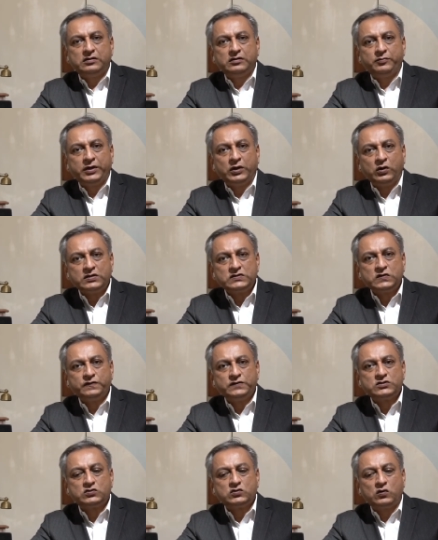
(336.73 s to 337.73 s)
because of a
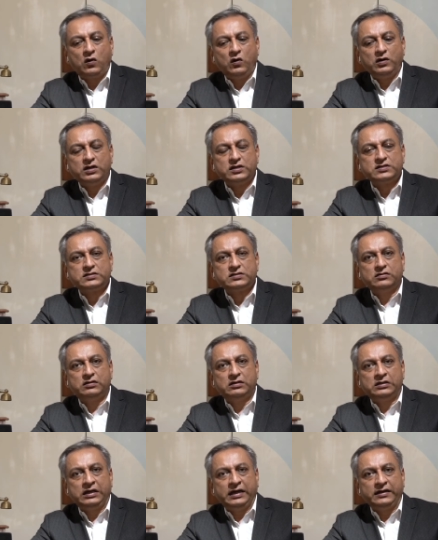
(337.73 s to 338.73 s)
strong
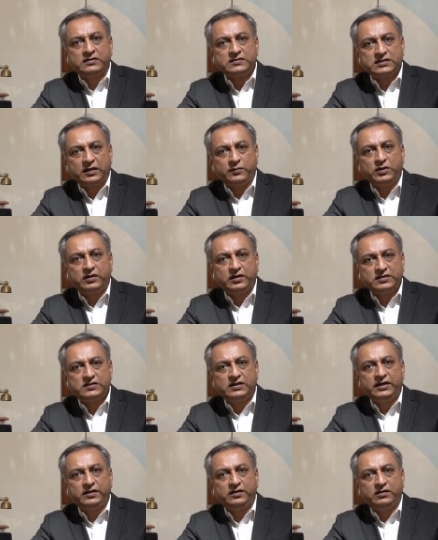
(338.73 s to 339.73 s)
and a cyber
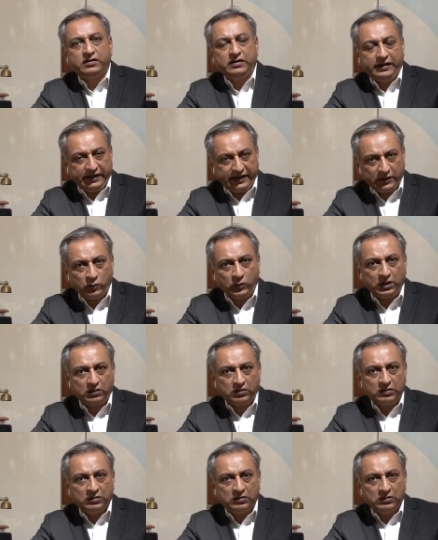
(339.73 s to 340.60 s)
resilient network,